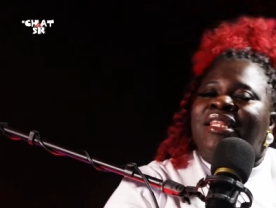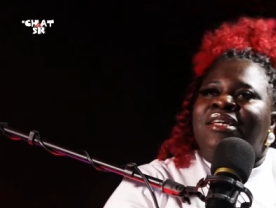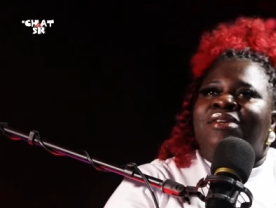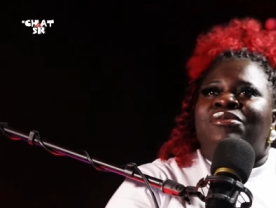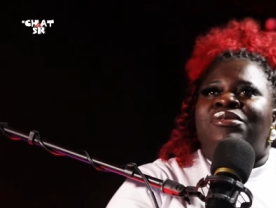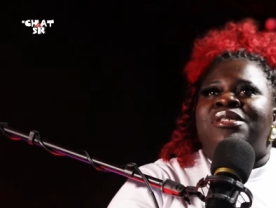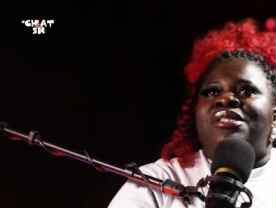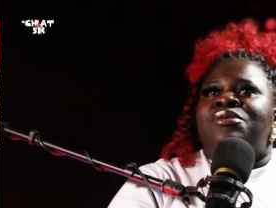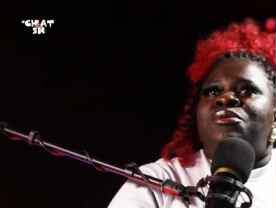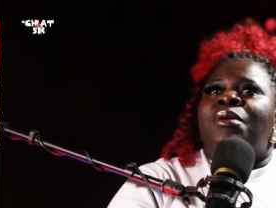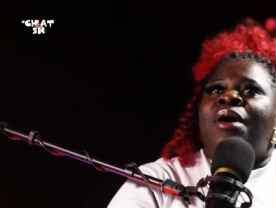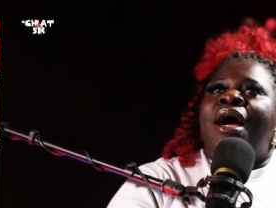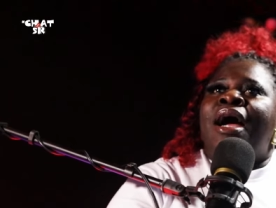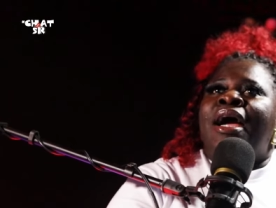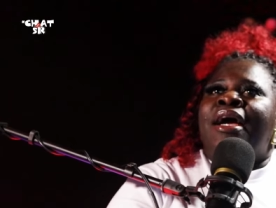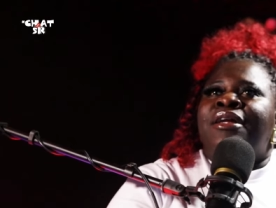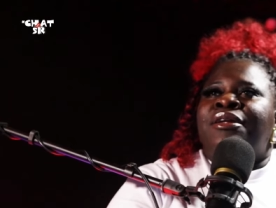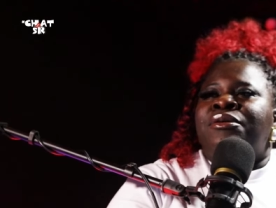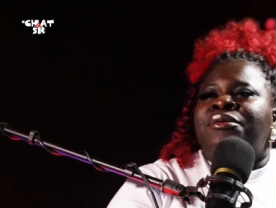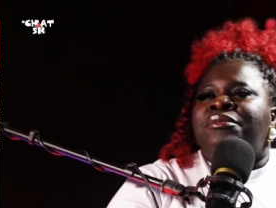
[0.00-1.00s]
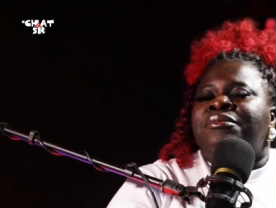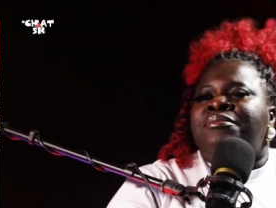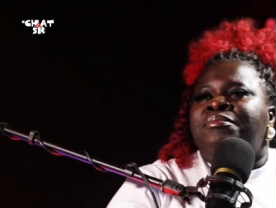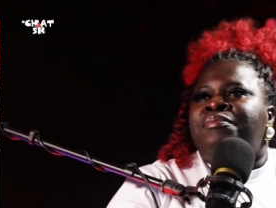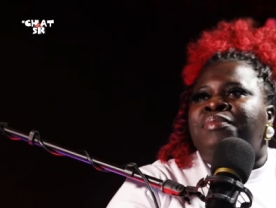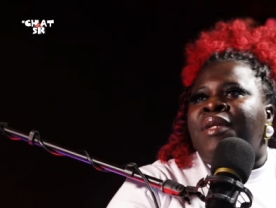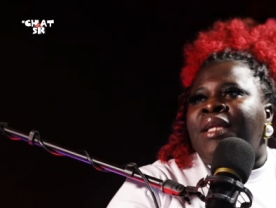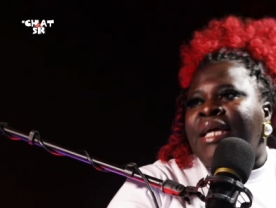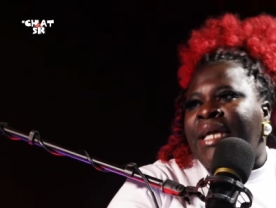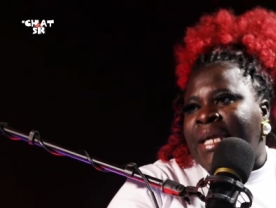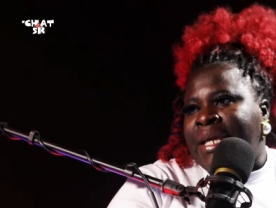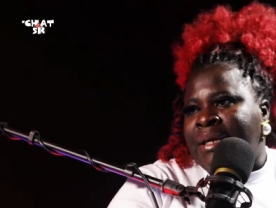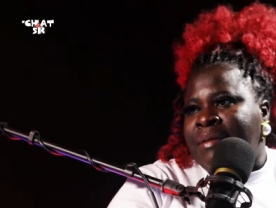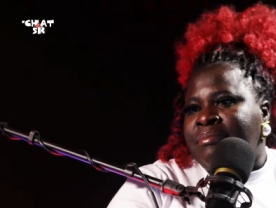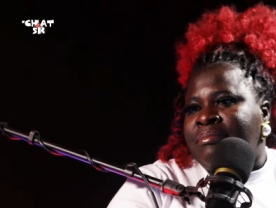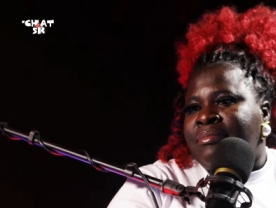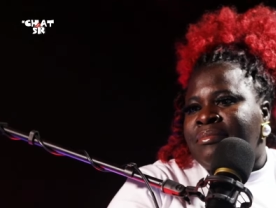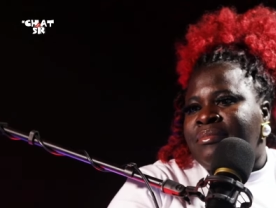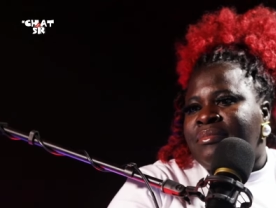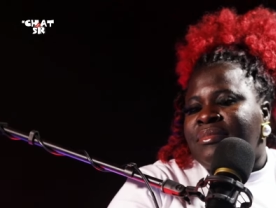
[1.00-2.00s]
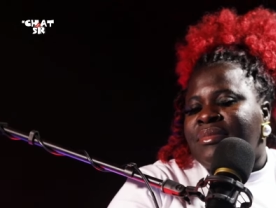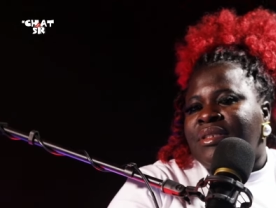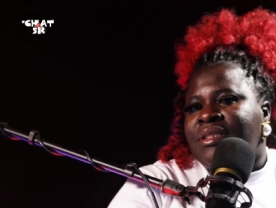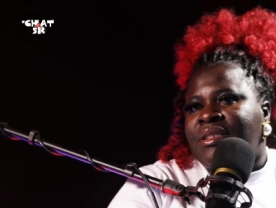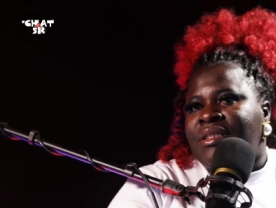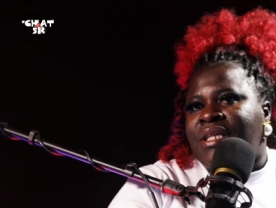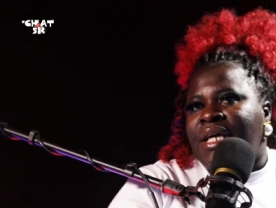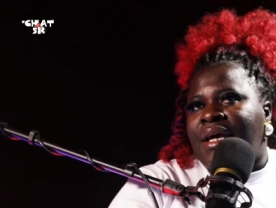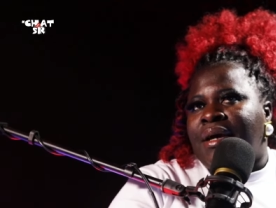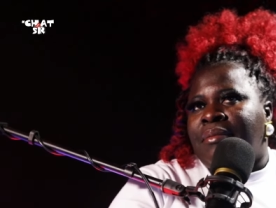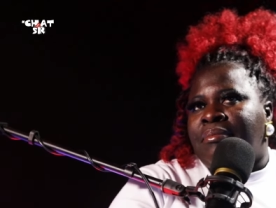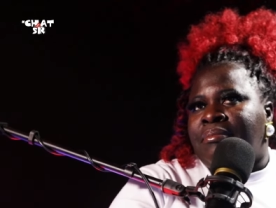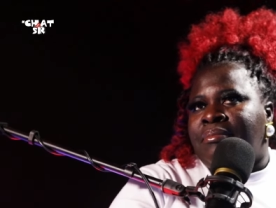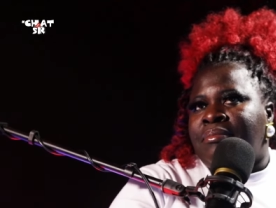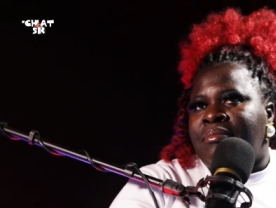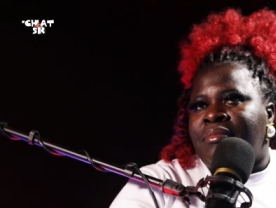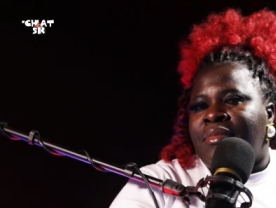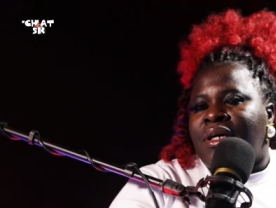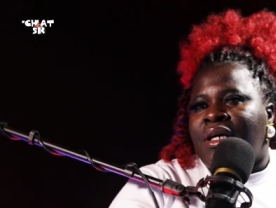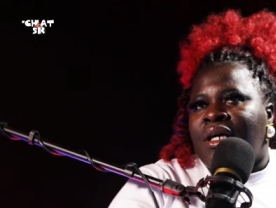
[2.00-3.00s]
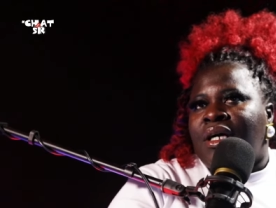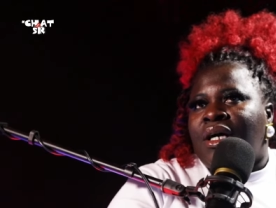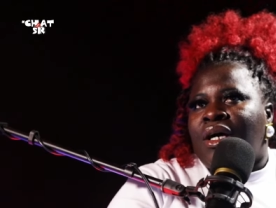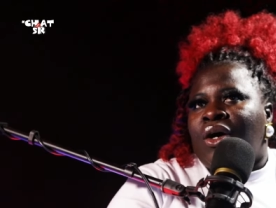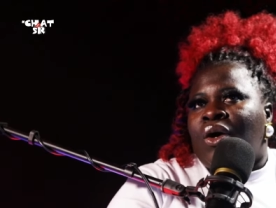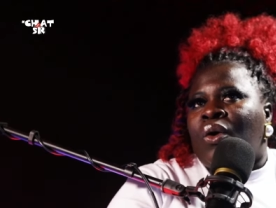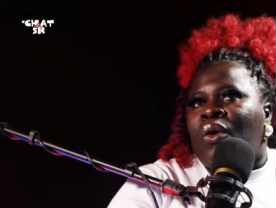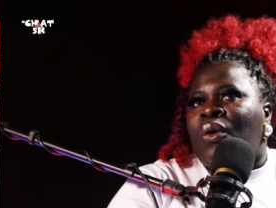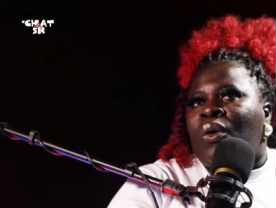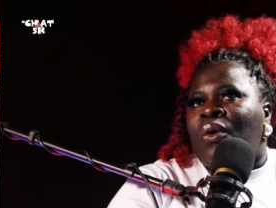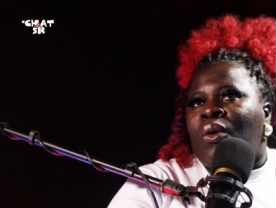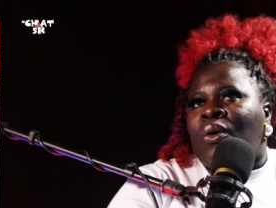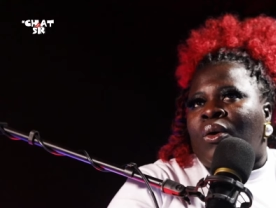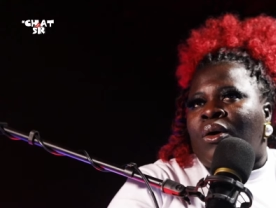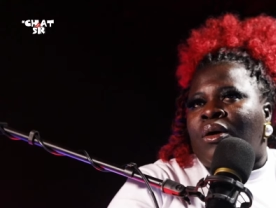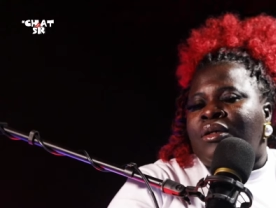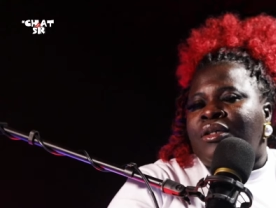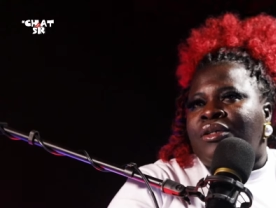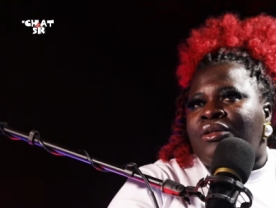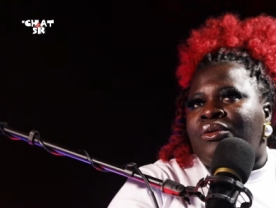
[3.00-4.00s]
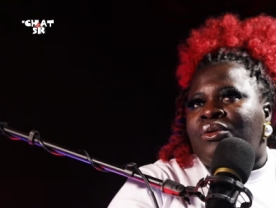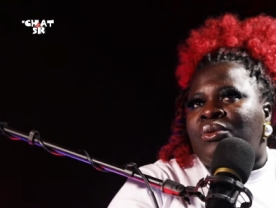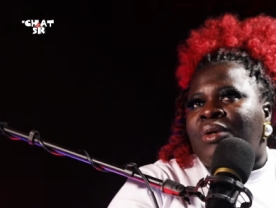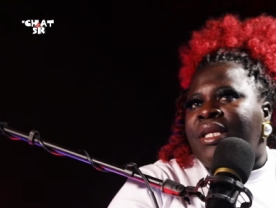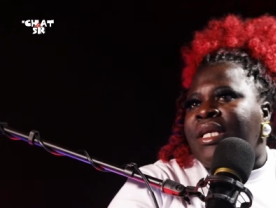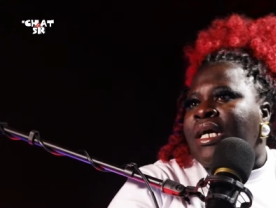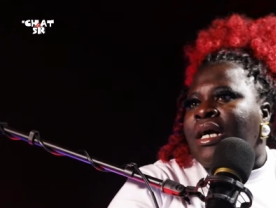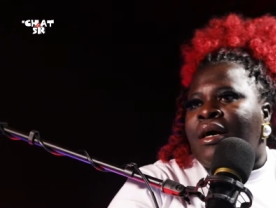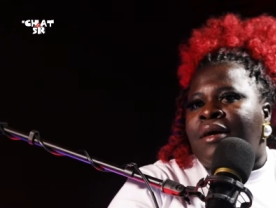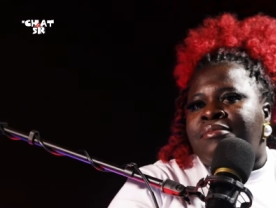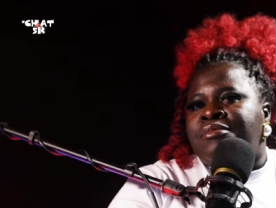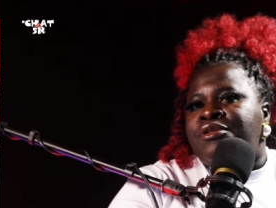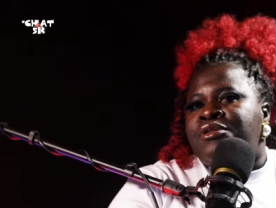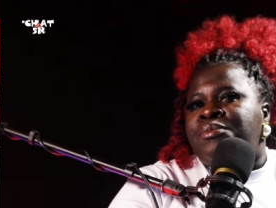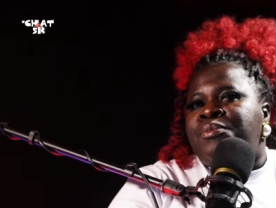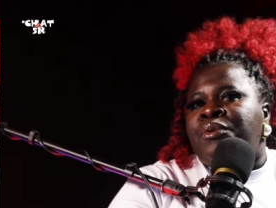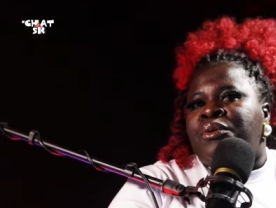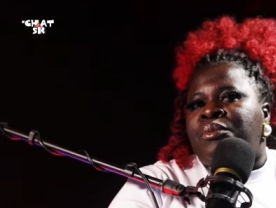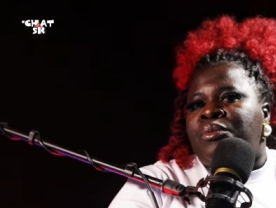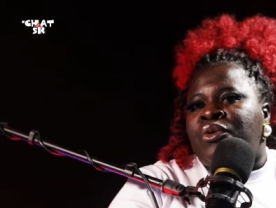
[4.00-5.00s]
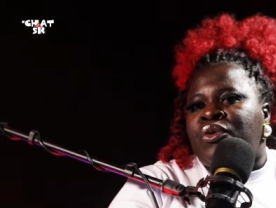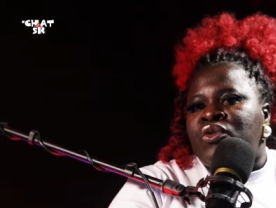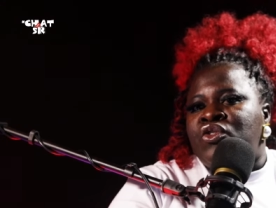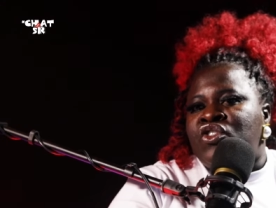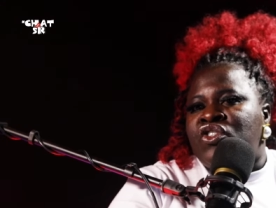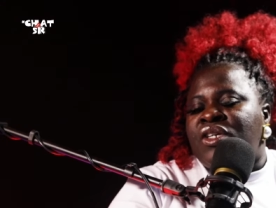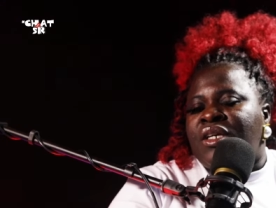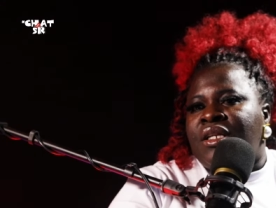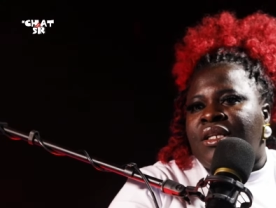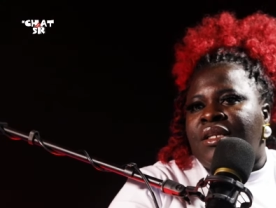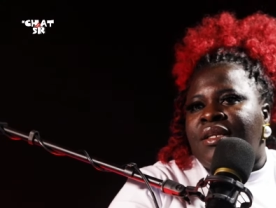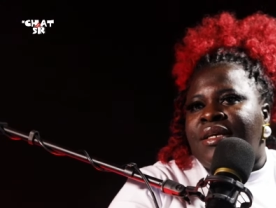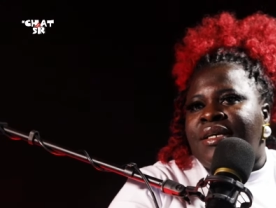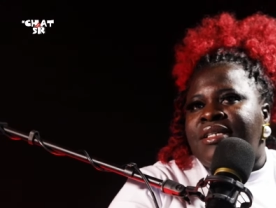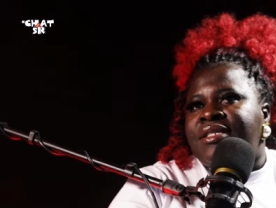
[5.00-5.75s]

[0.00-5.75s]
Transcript: And the reason why I don't blame them or you know when it comes to promotion mm.